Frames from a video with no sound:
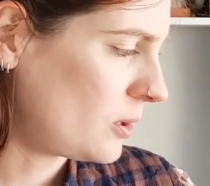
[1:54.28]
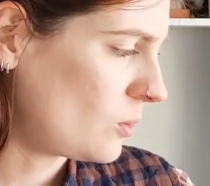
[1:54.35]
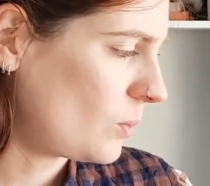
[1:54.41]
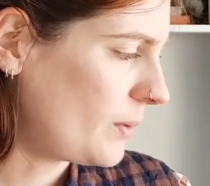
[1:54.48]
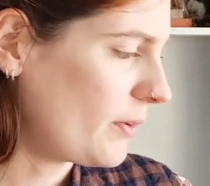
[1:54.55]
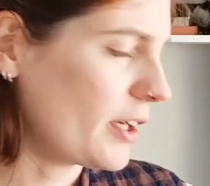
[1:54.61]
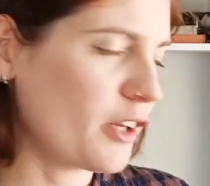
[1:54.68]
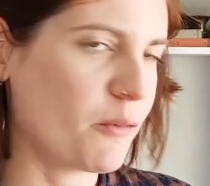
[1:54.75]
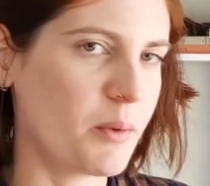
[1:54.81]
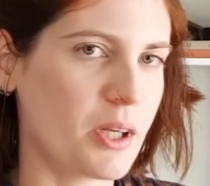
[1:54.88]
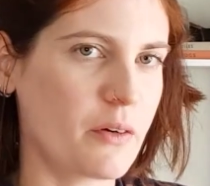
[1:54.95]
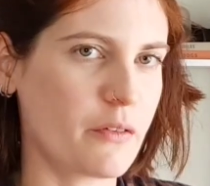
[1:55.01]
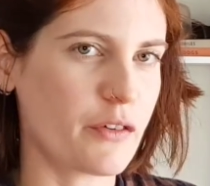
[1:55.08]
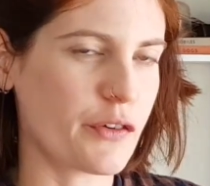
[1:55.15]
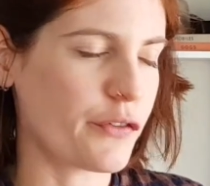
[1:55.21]
We've had a bit
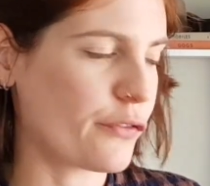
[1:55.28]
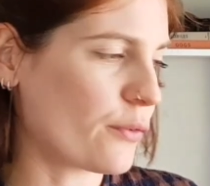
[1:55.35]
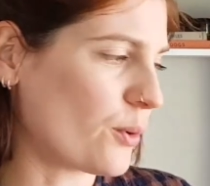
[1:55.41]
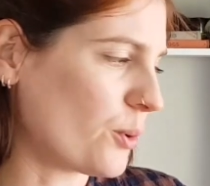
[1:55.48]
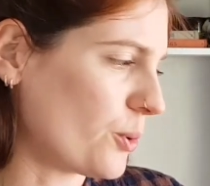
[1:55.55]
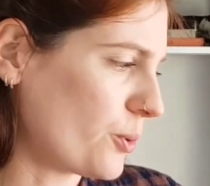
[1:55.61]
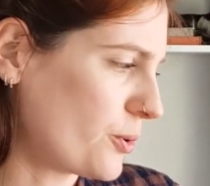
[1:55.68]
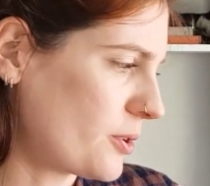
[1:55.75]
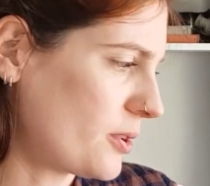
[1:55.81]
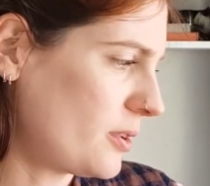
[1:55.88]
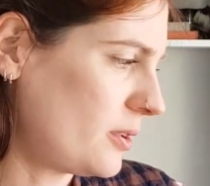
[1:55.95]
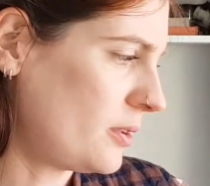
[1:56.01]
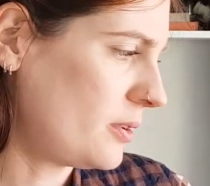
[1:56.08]
of a fraught,